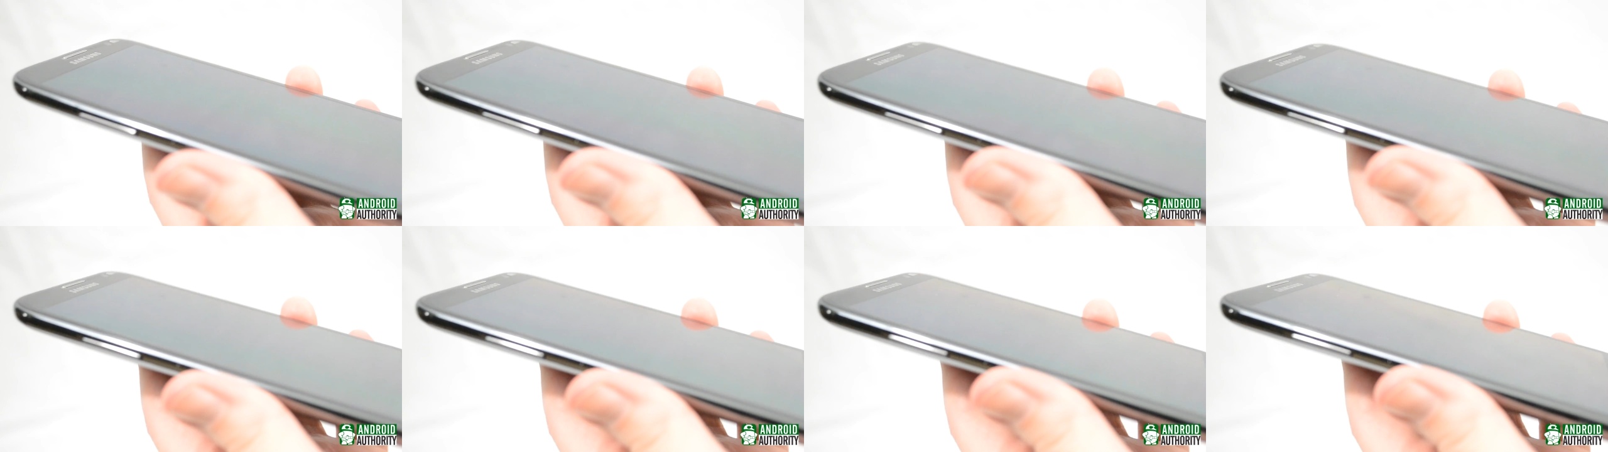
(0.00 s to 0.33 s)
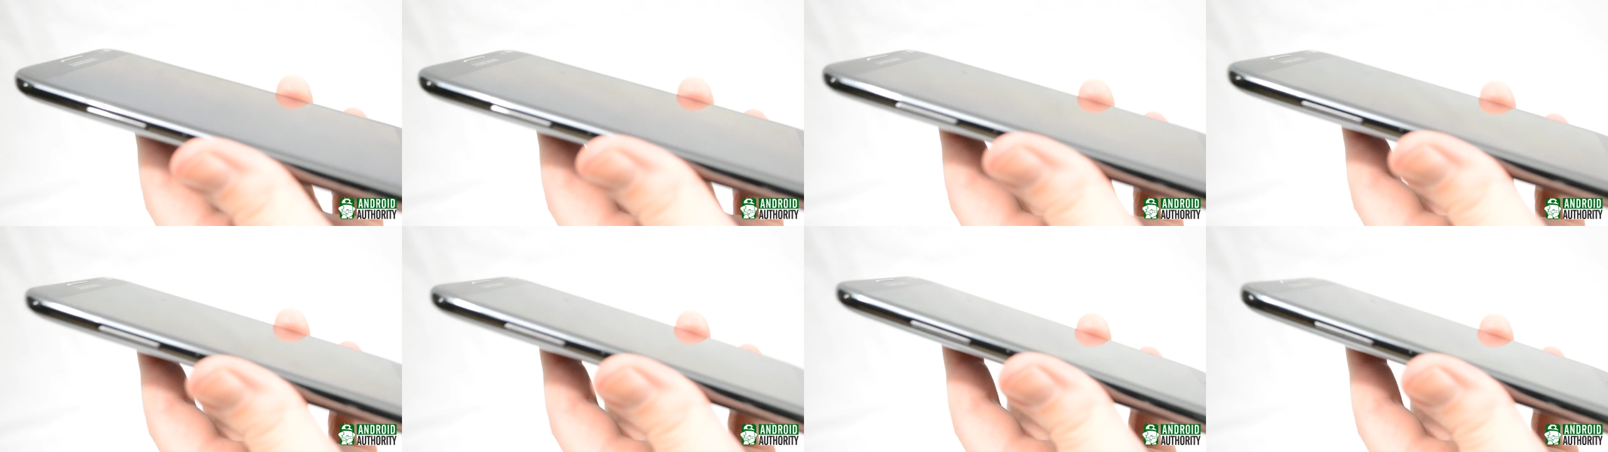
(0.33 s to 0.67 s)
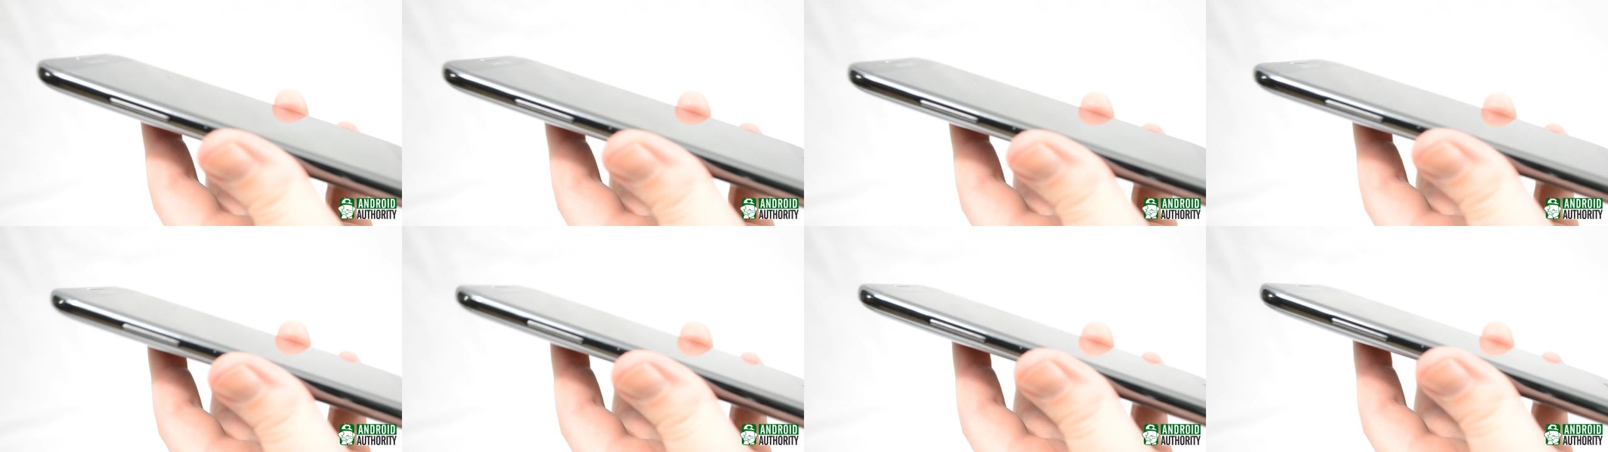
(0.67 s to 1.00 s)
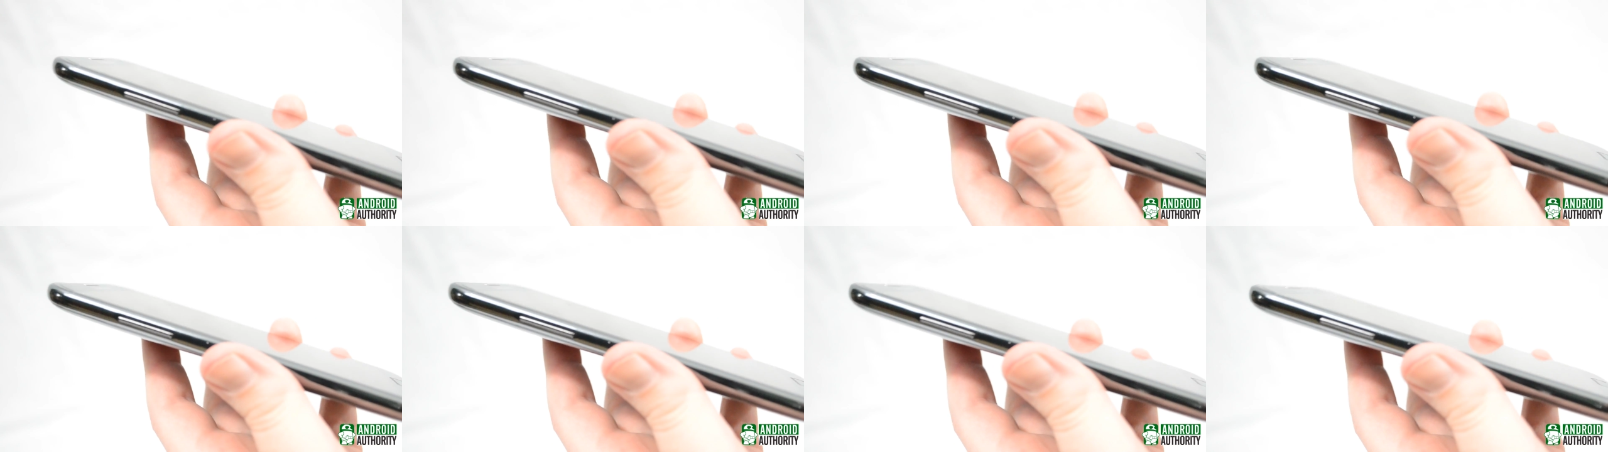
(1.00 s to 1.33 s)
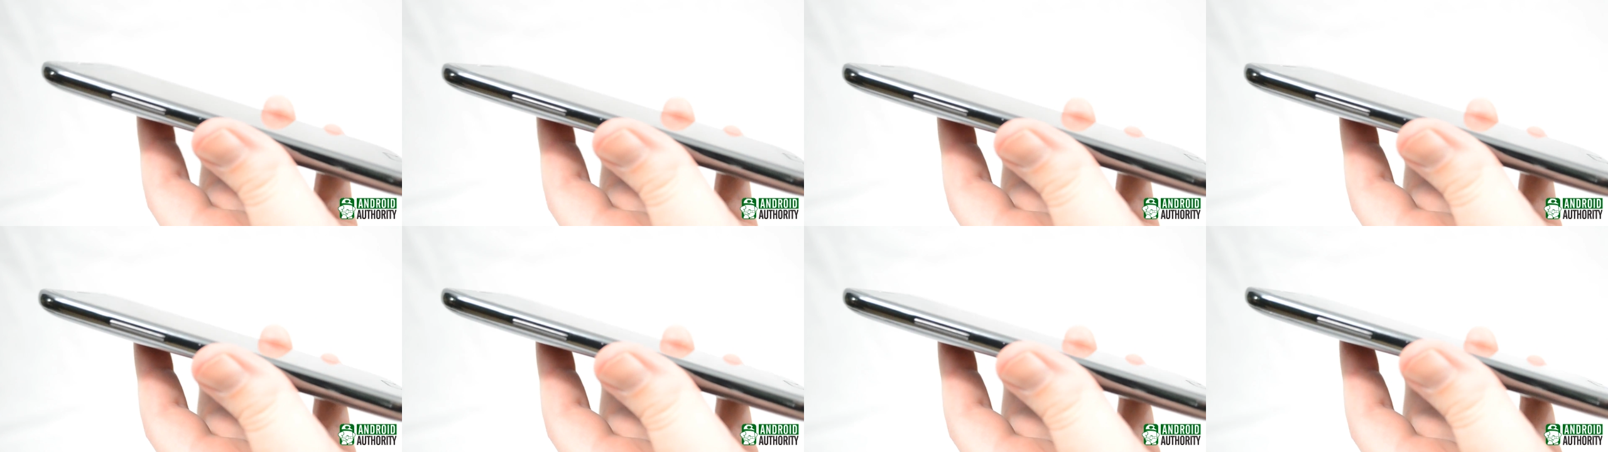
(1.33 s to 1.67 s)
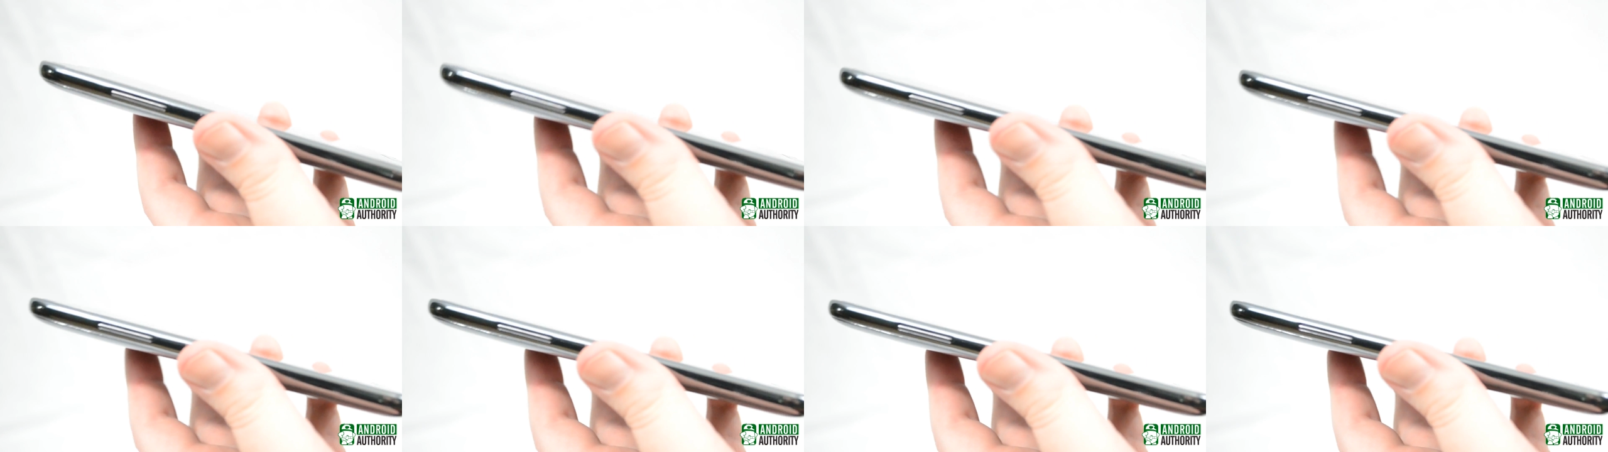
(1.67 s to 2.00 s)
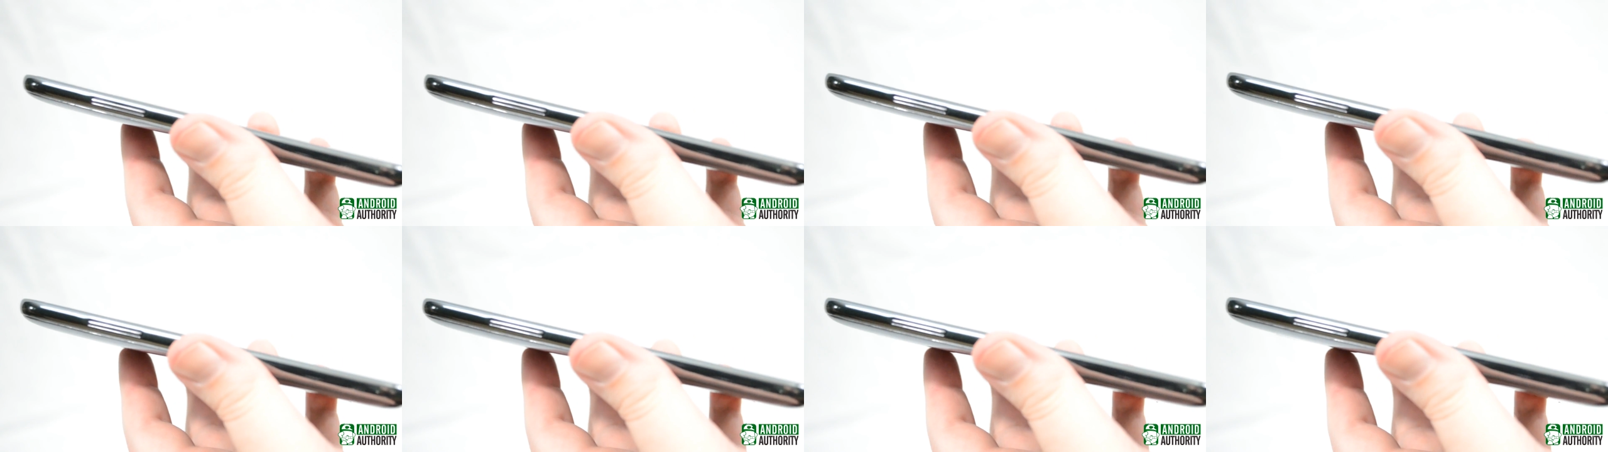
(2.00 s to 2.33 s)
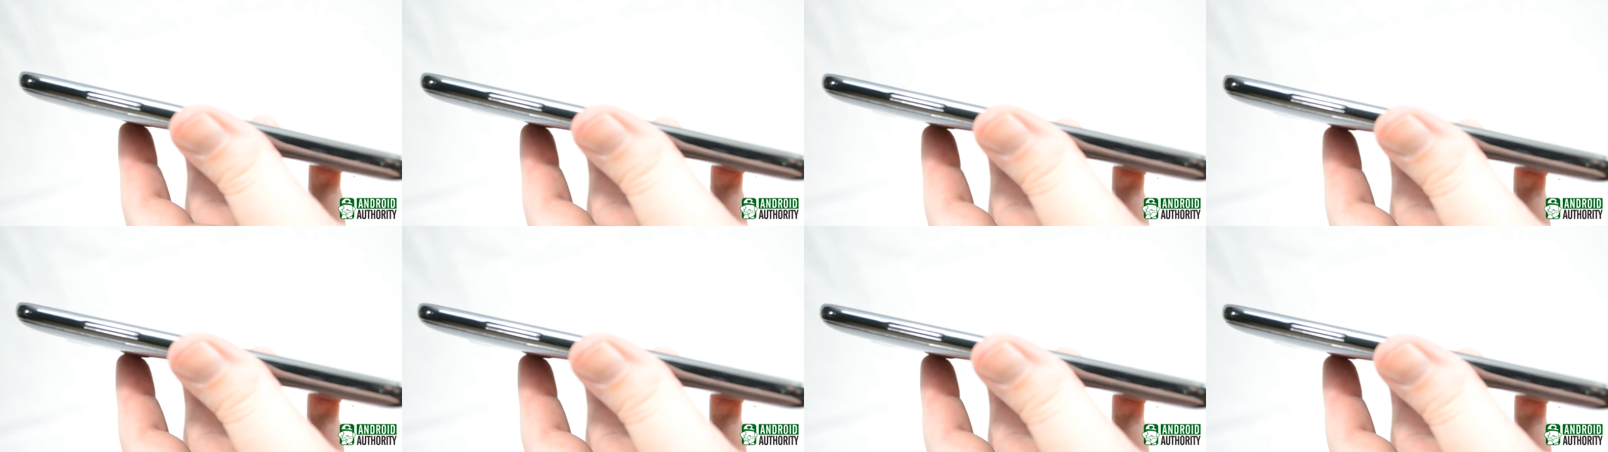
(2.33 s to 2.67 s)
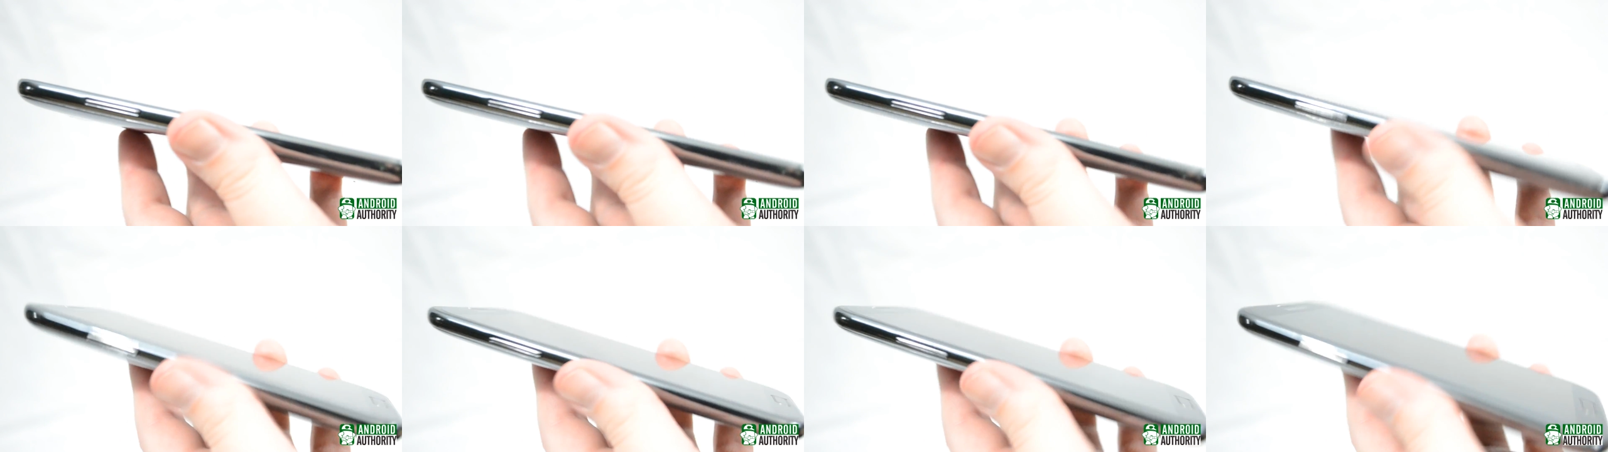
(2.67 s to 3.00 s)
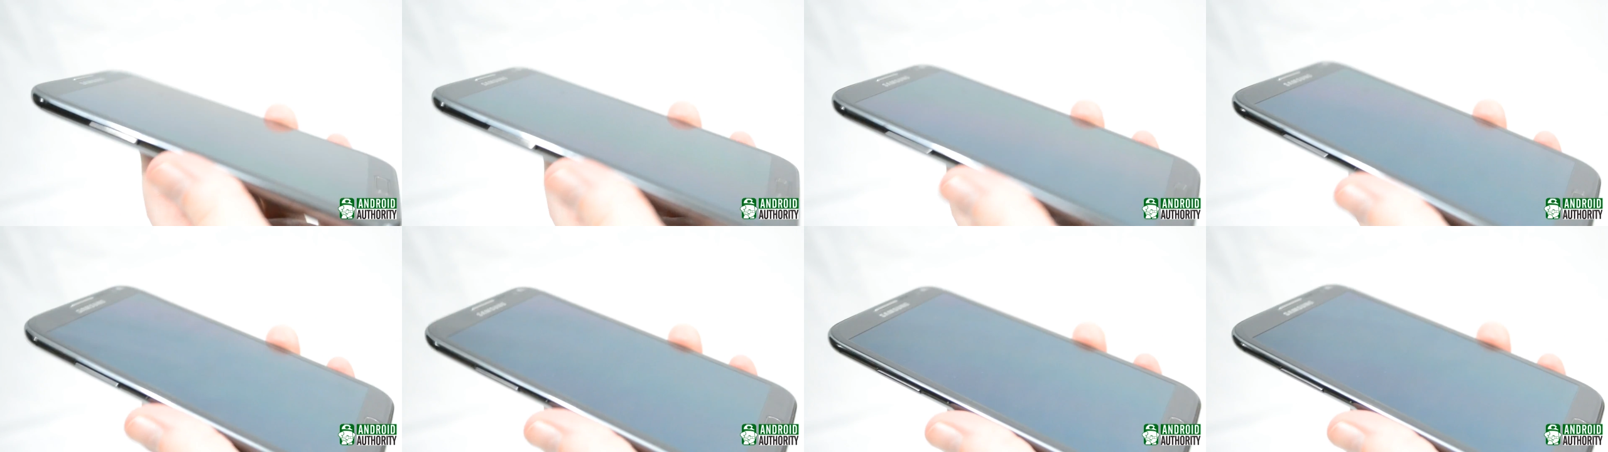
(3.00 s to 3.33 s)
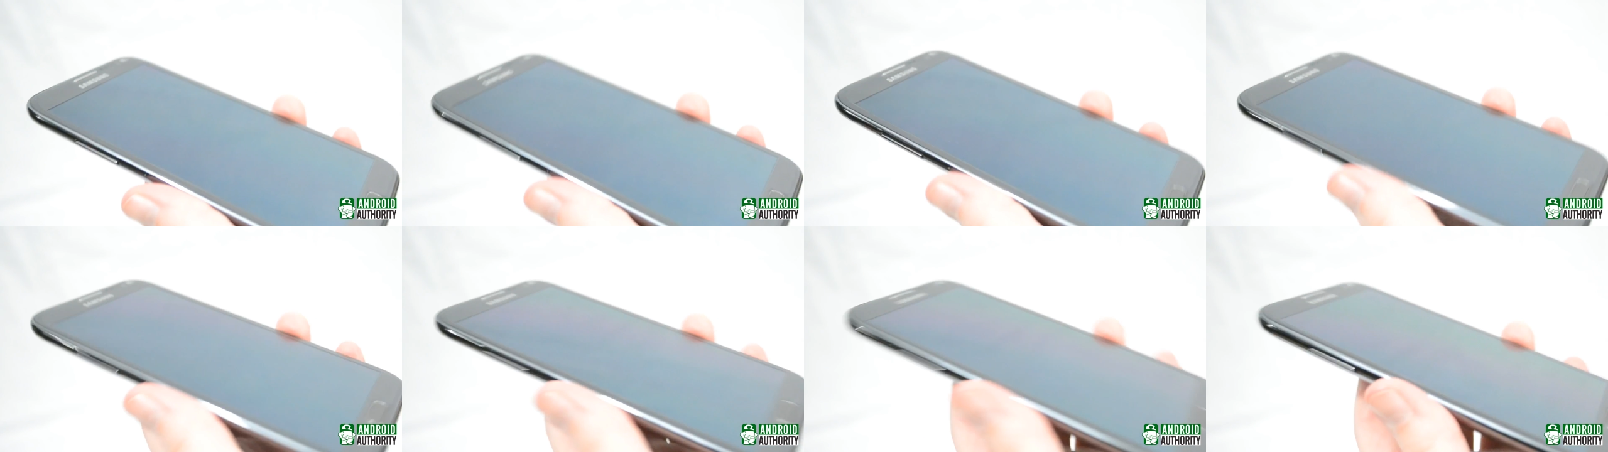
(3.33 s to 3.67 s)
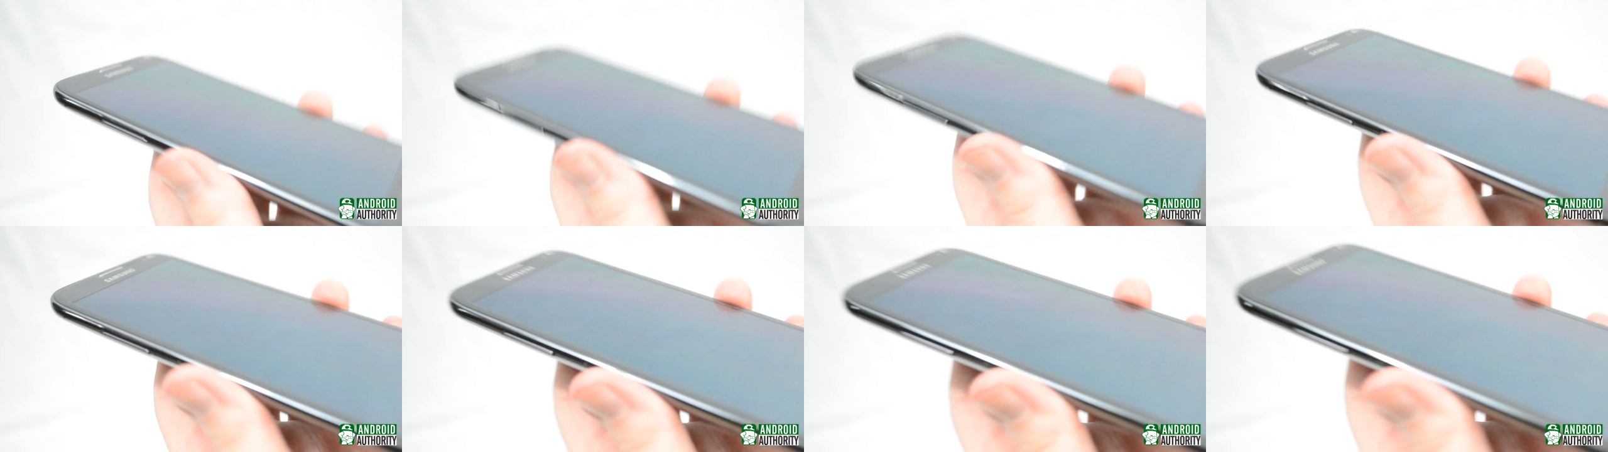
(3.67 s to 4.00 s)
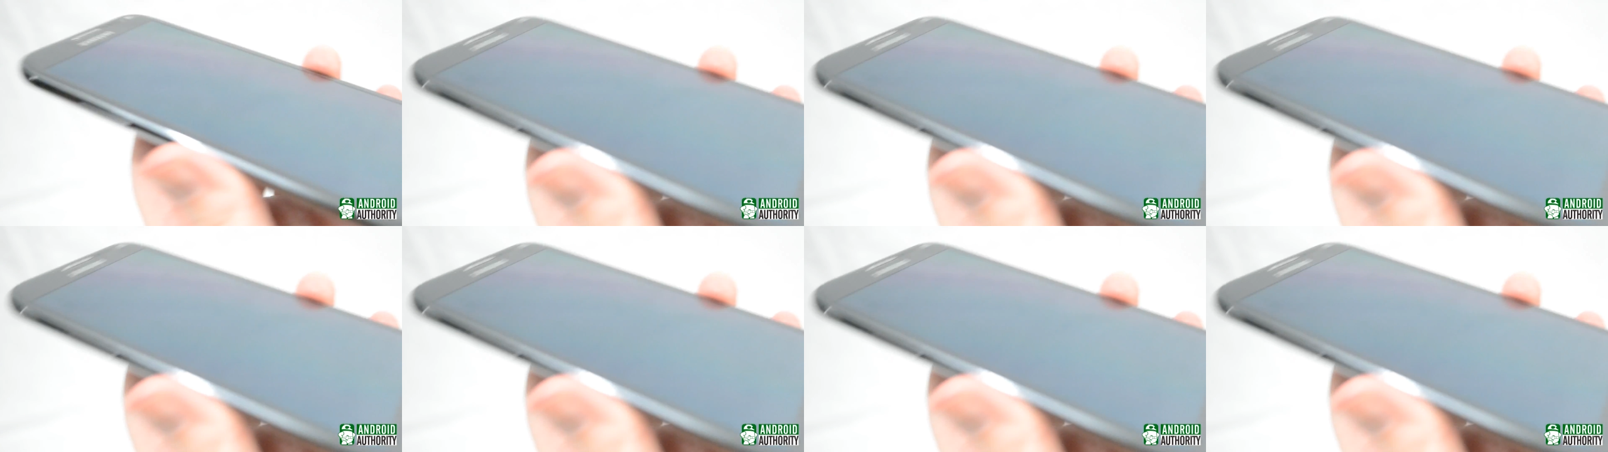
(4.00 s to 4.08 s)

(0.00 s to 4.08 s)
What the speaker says: [unreadable: no face in view]